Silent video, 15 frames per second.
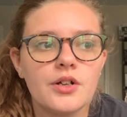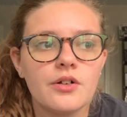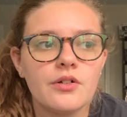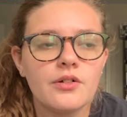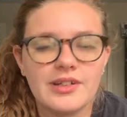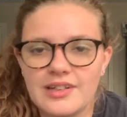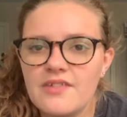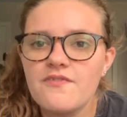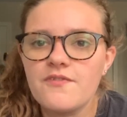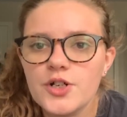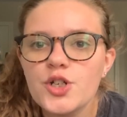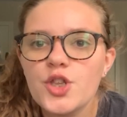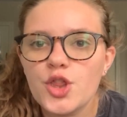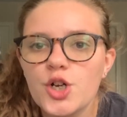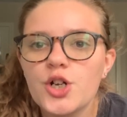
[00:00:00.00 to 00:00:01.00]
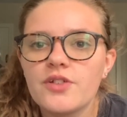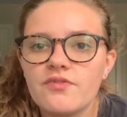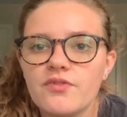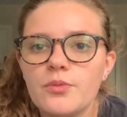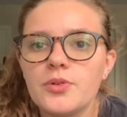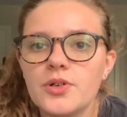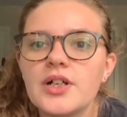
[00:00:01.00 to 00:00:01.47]
like the first third of
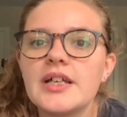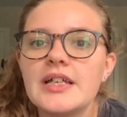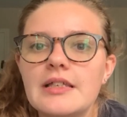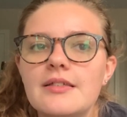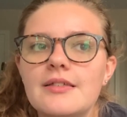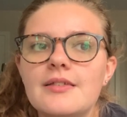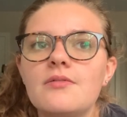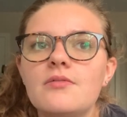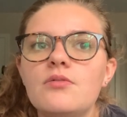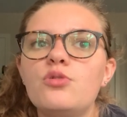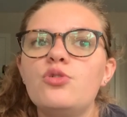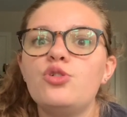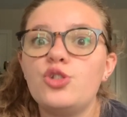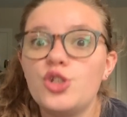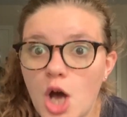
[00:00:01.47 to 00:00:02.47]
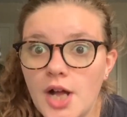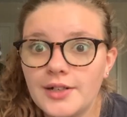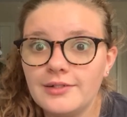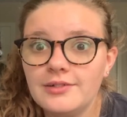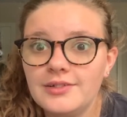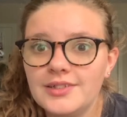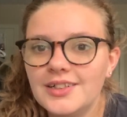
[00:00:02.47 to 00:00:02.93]
the book is done.
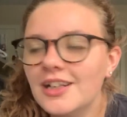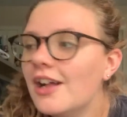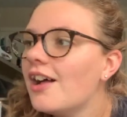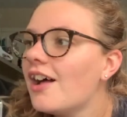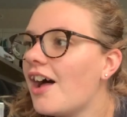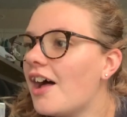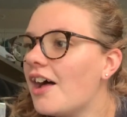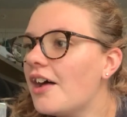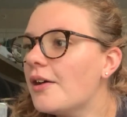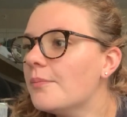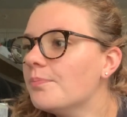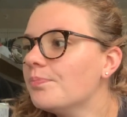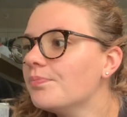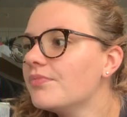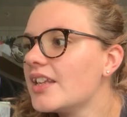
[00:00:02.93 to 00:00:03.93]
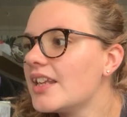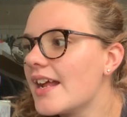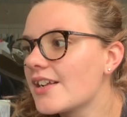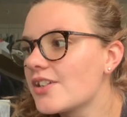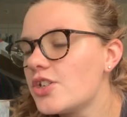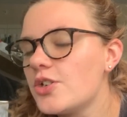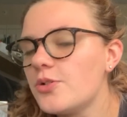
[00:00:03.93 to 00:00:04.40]
The
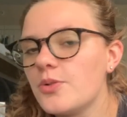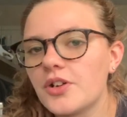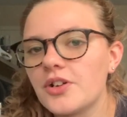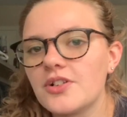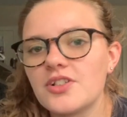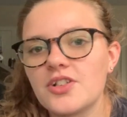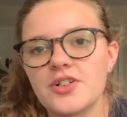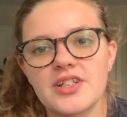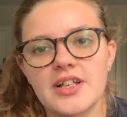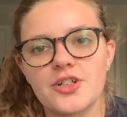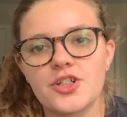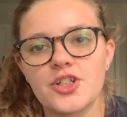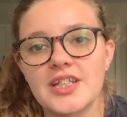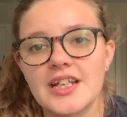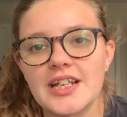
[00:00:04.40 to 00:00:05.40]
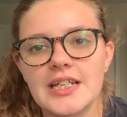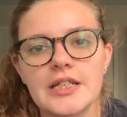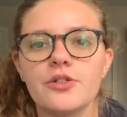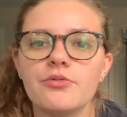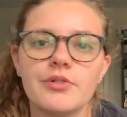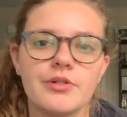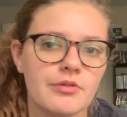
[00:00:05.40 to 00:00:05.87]
next 2/3 are sections that I need
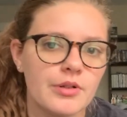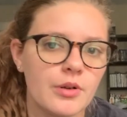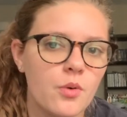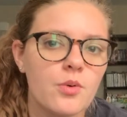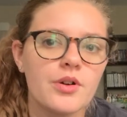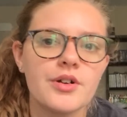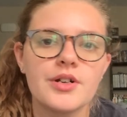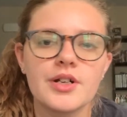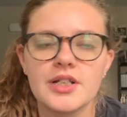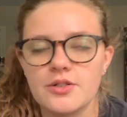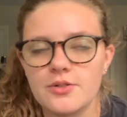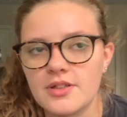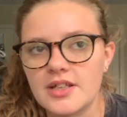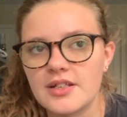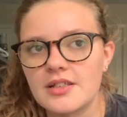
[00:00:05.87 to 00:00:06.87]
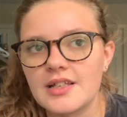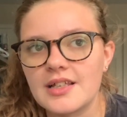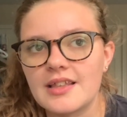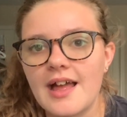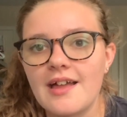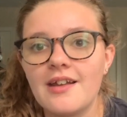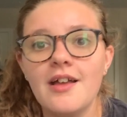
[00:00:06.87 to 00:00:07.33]
to re-record and do things like
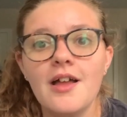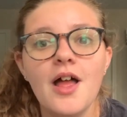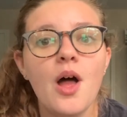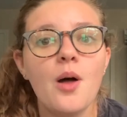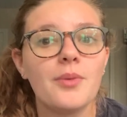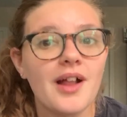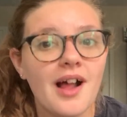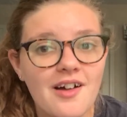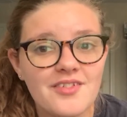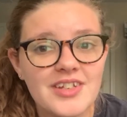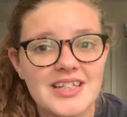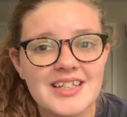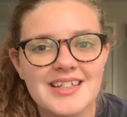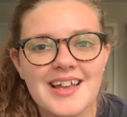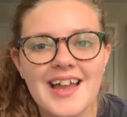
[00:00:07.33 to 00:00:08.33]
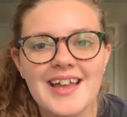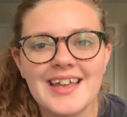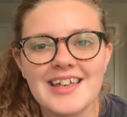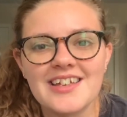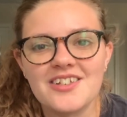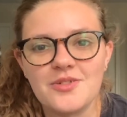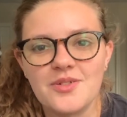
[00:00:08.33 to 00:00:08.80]
that. But obviously I
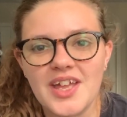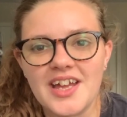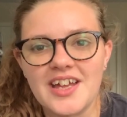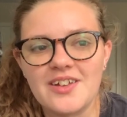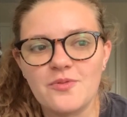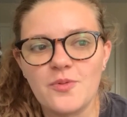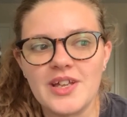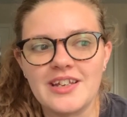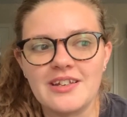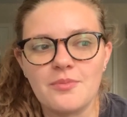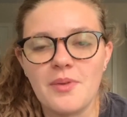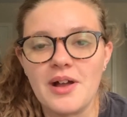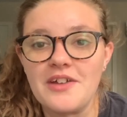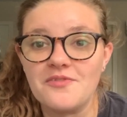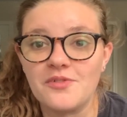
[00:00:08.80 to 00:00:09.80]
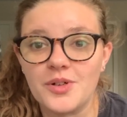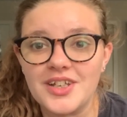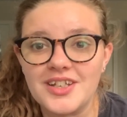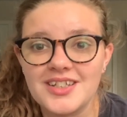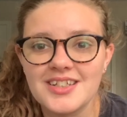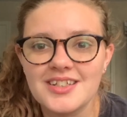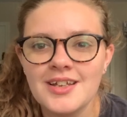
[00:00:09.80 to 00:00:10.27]
can't do that when my
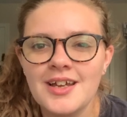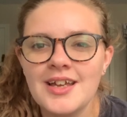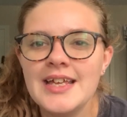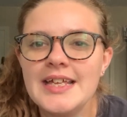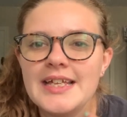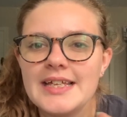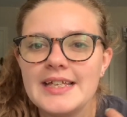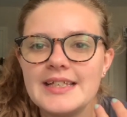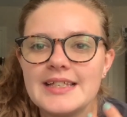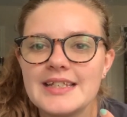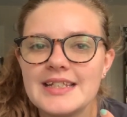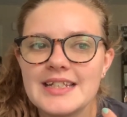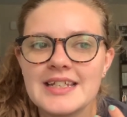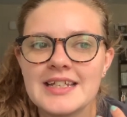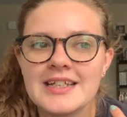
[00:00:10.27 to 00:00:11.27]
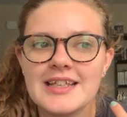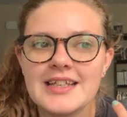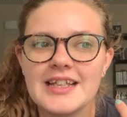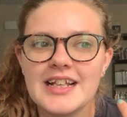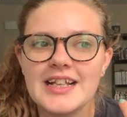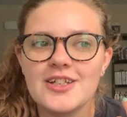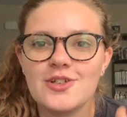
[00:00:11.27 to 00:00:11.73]
voice isn't
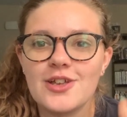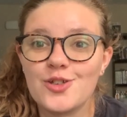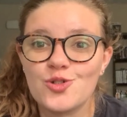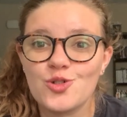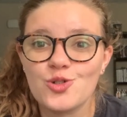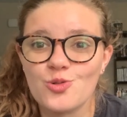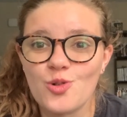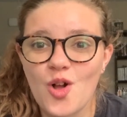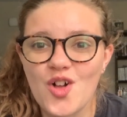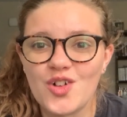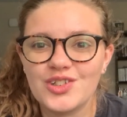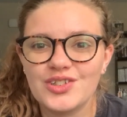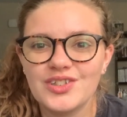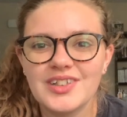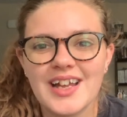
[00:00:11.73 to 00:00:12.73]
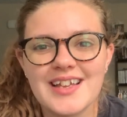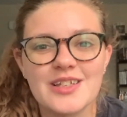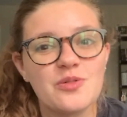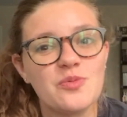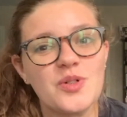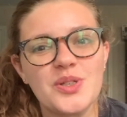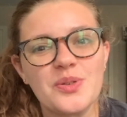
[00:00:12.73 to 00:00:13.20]
as strong as
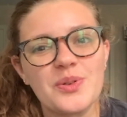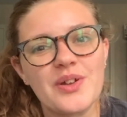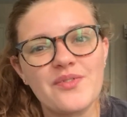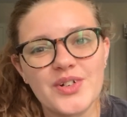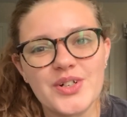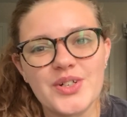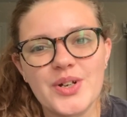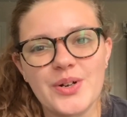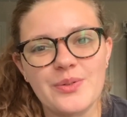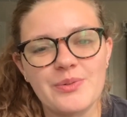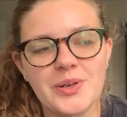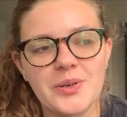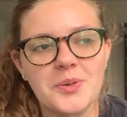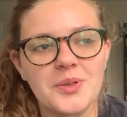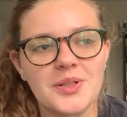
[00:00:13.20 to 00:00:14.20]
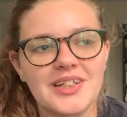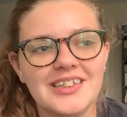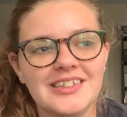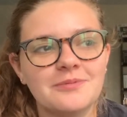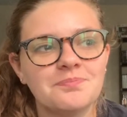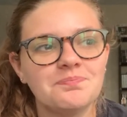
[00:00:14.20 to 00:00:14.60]
it was when I first started recording.